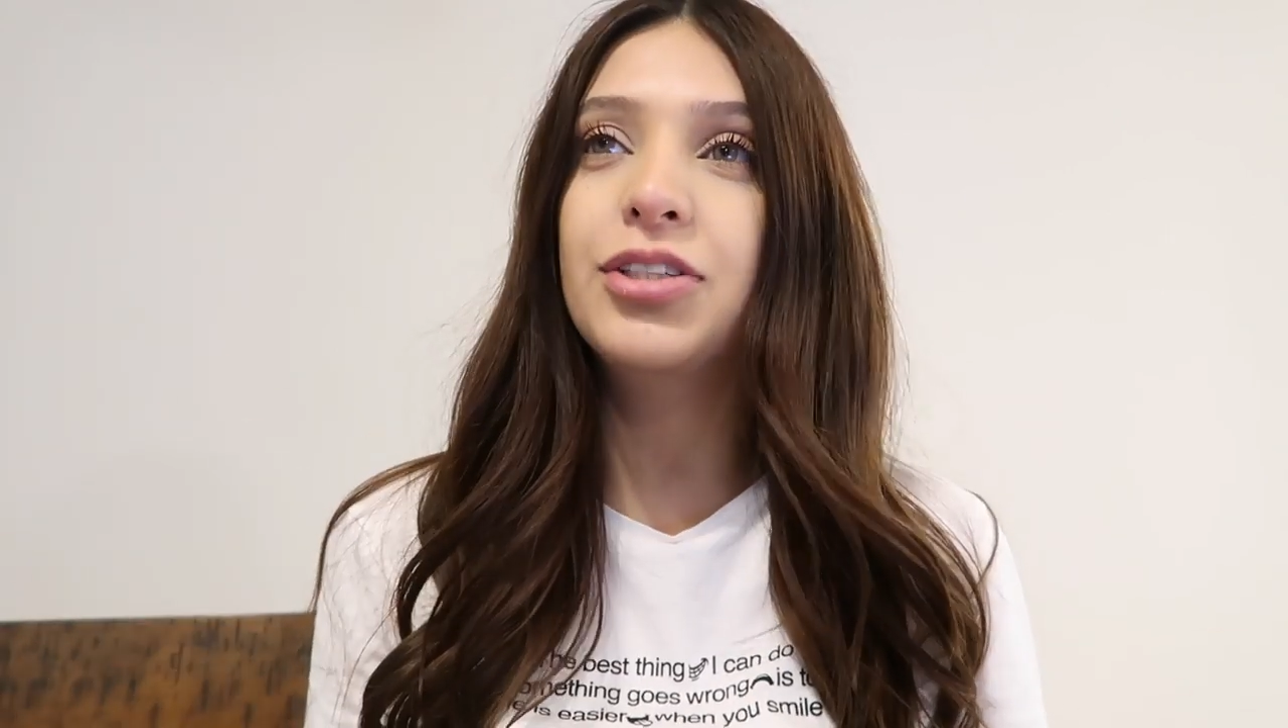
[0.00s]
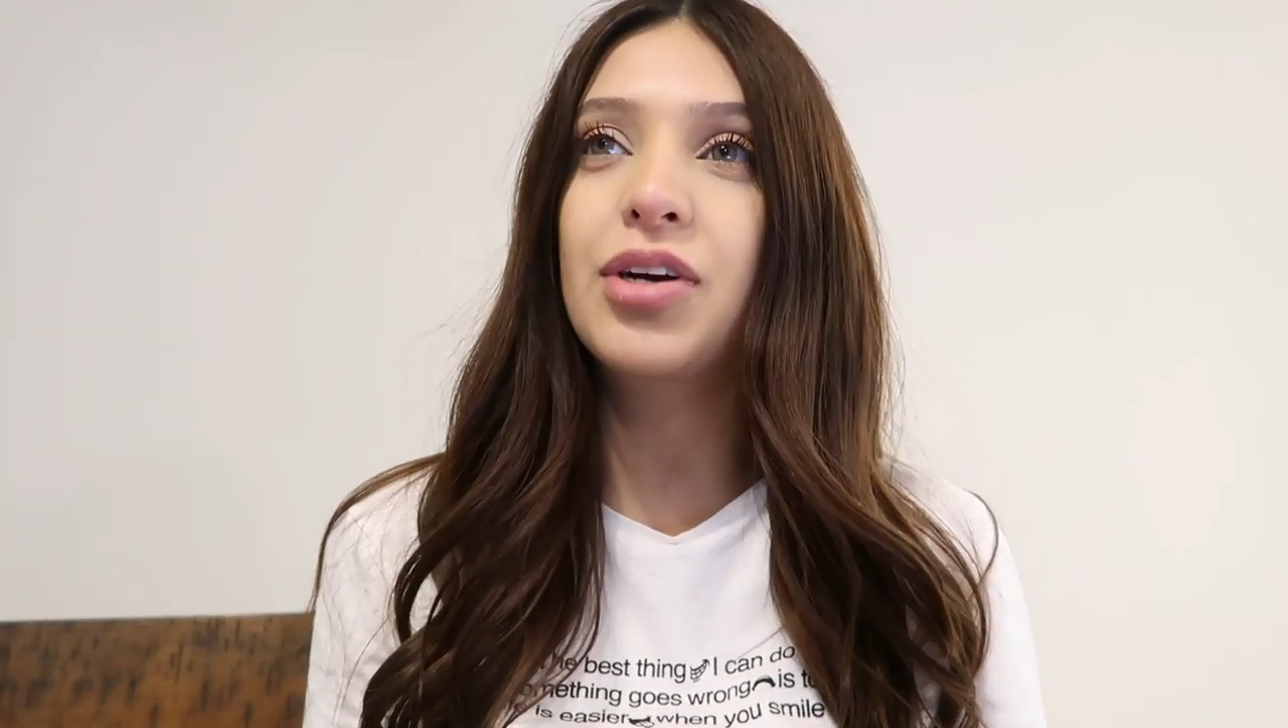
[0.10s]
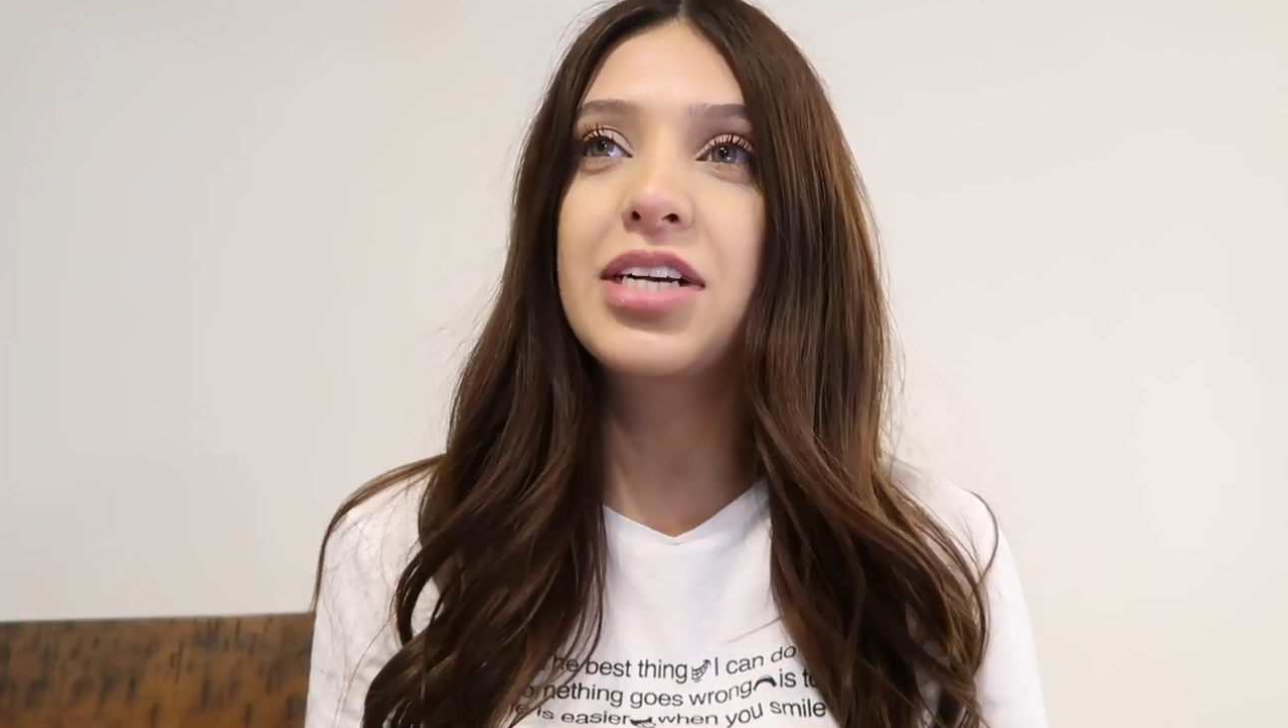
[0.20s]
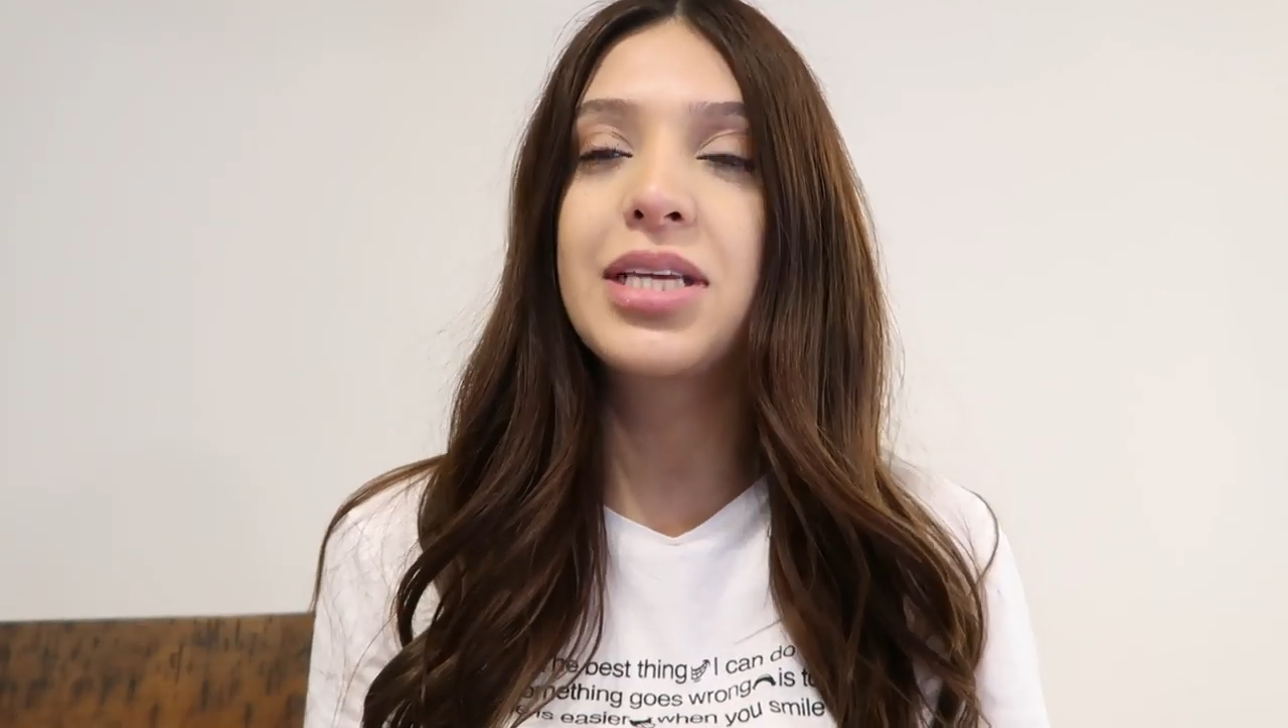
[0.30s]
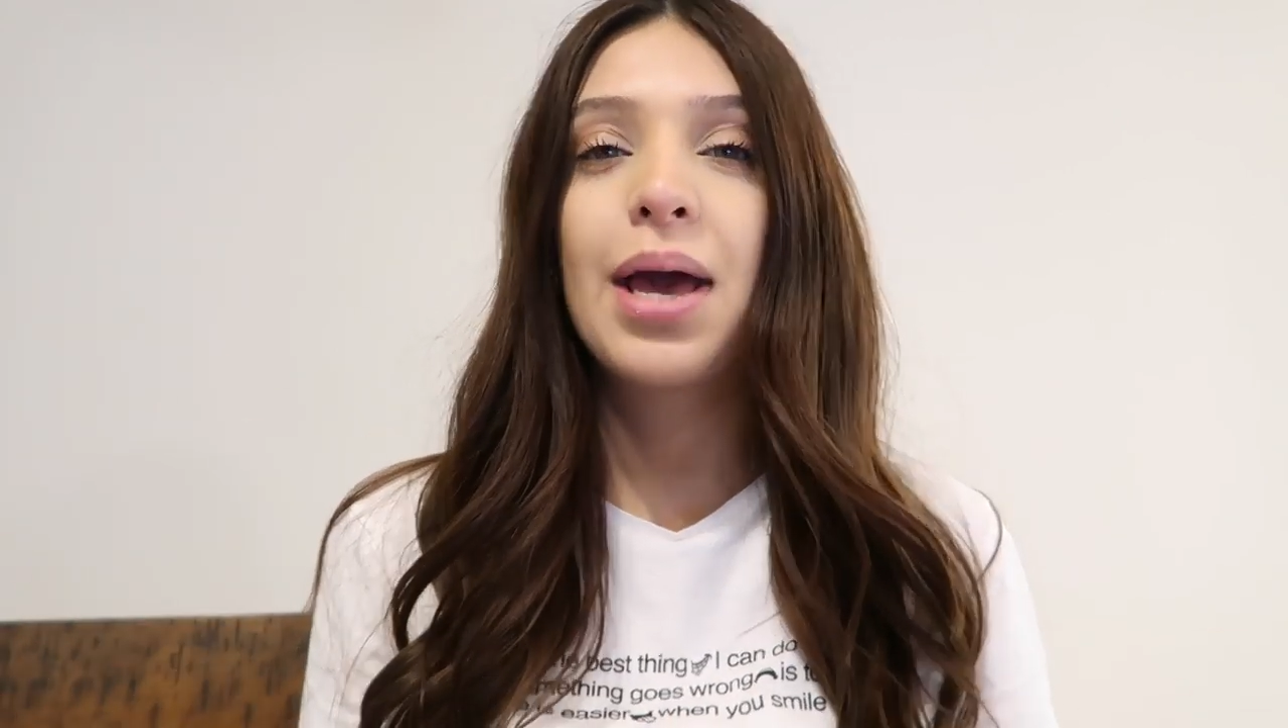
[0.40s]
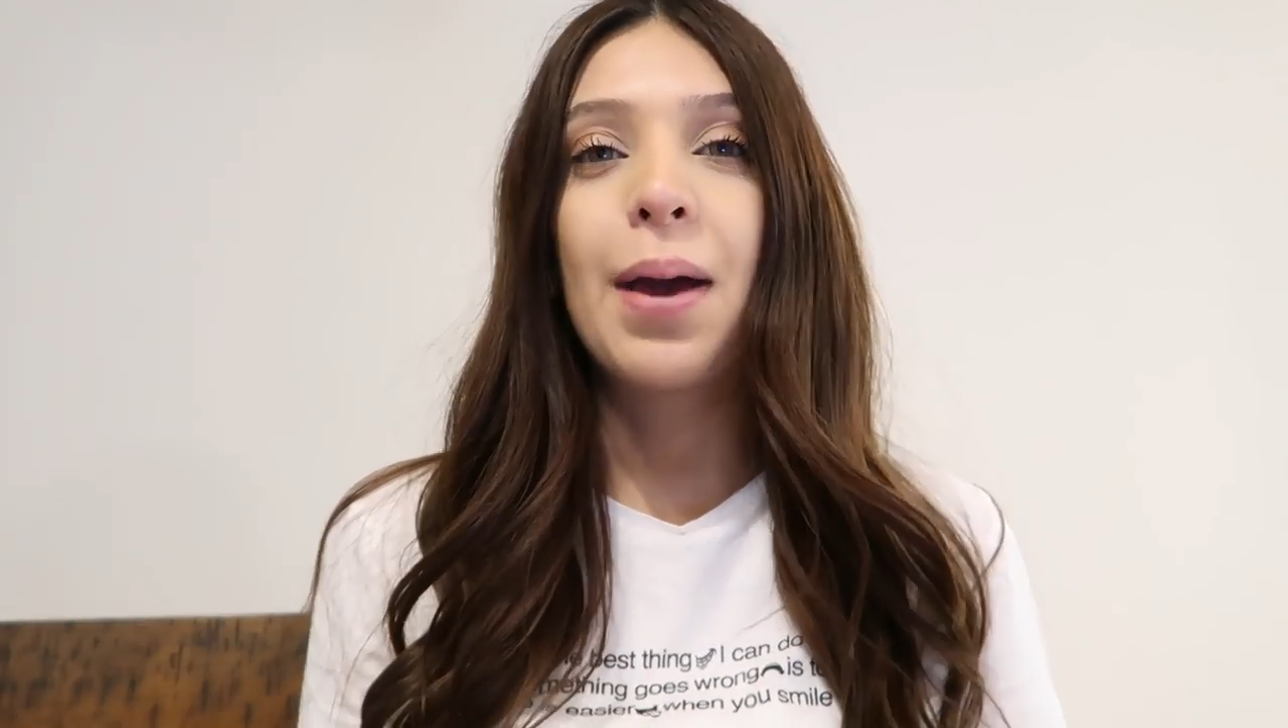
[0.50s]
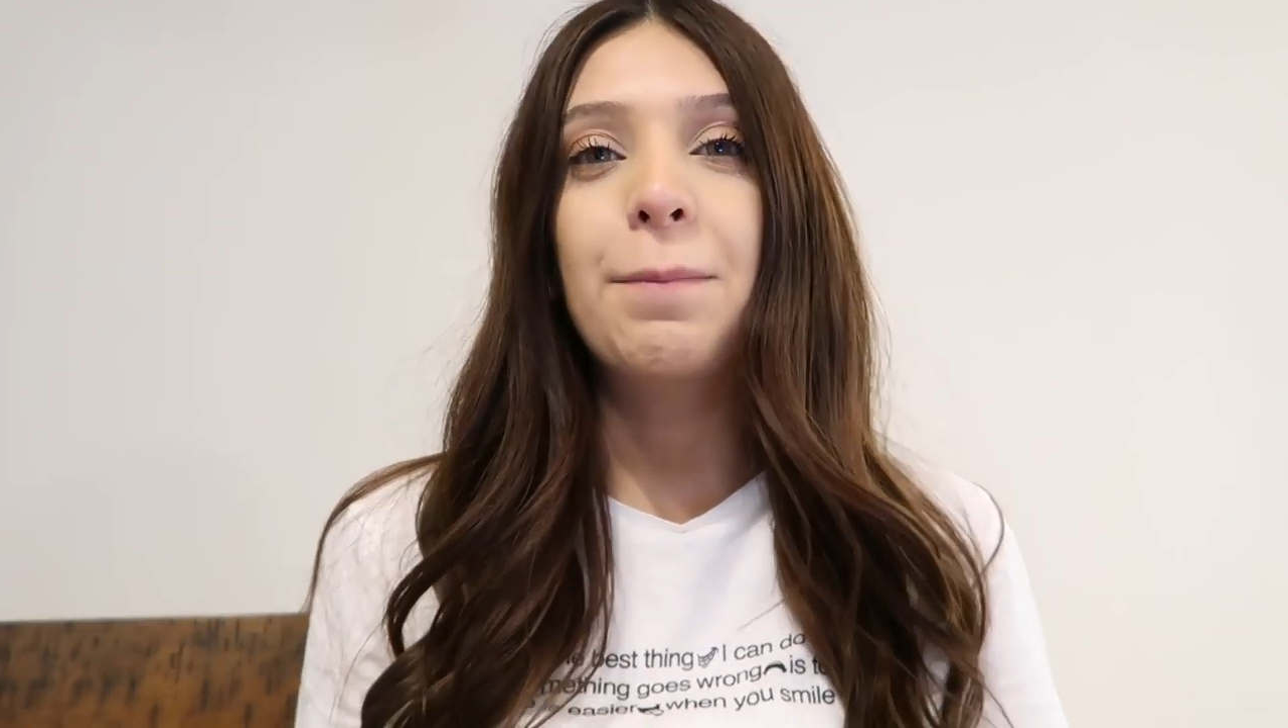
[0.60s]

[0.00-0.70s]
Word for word: address,